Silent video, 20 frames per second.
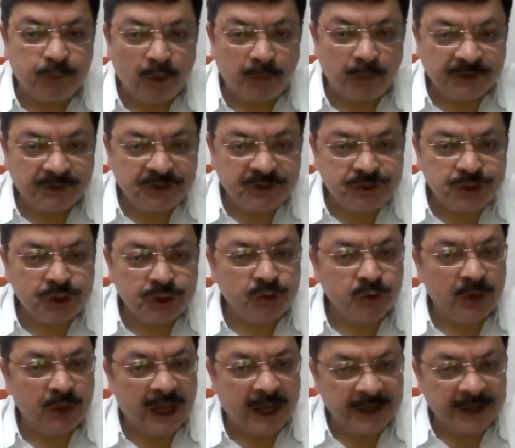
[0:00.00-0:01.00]
proposition
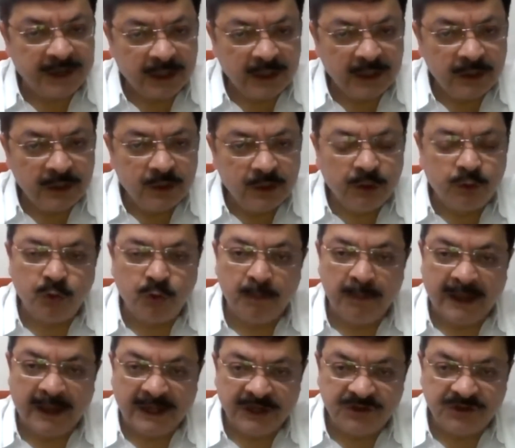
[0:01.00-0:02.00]
to handle, to
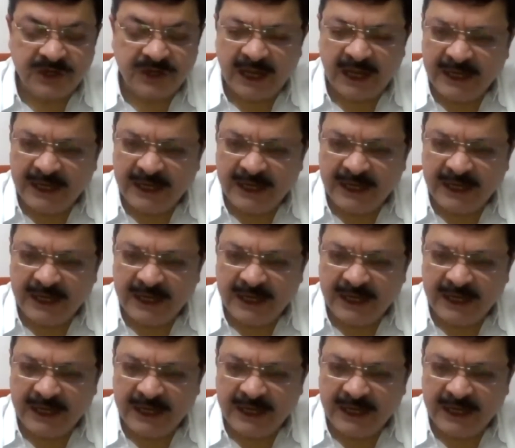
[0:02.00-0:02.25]
manage.